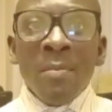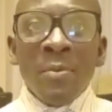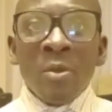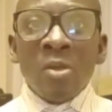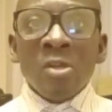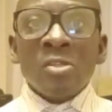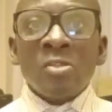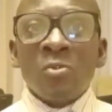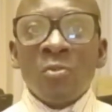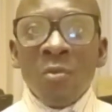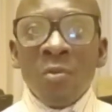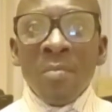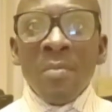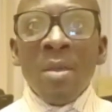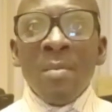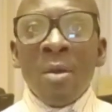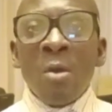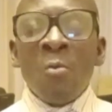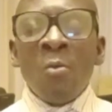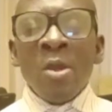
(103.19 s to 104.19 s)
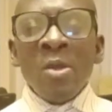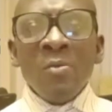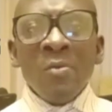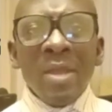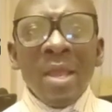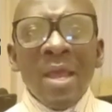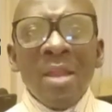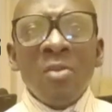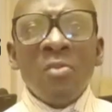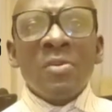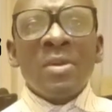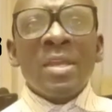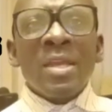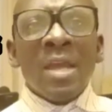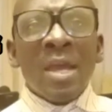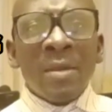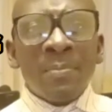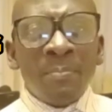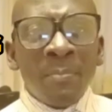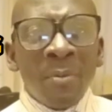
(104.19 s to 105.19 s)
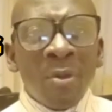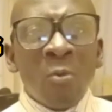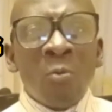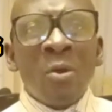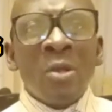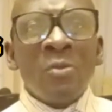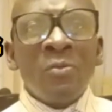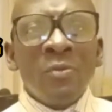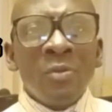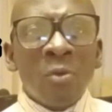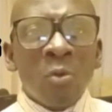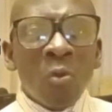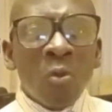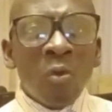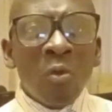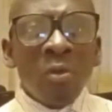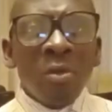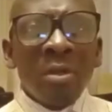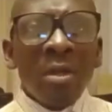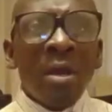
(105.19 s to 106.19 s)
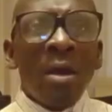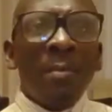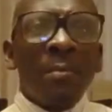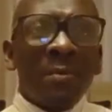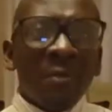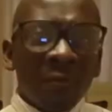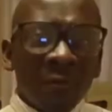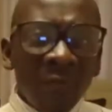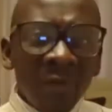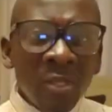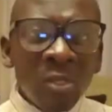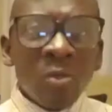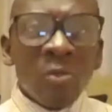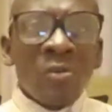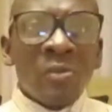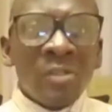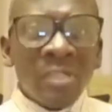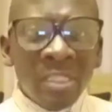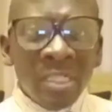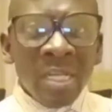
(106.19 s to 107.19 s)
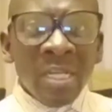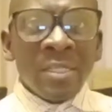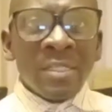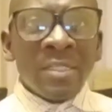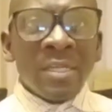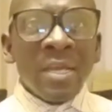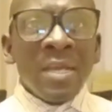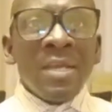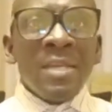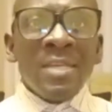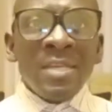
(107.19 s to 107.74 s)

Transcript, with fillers: Because remember, when we are looking at what we call professional change,